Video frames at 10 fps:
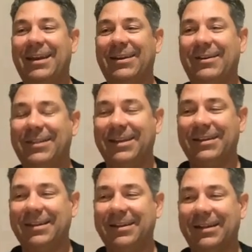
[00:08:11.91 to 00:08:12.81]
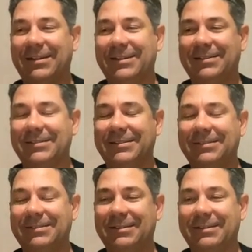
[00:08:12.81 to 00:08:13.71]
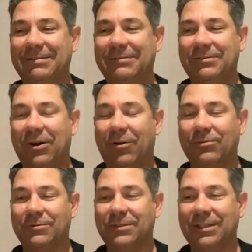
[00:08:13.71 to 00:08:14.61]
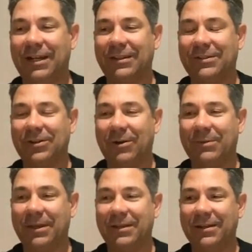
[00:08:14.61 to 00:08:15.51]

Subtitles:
I think Noel said at the time that,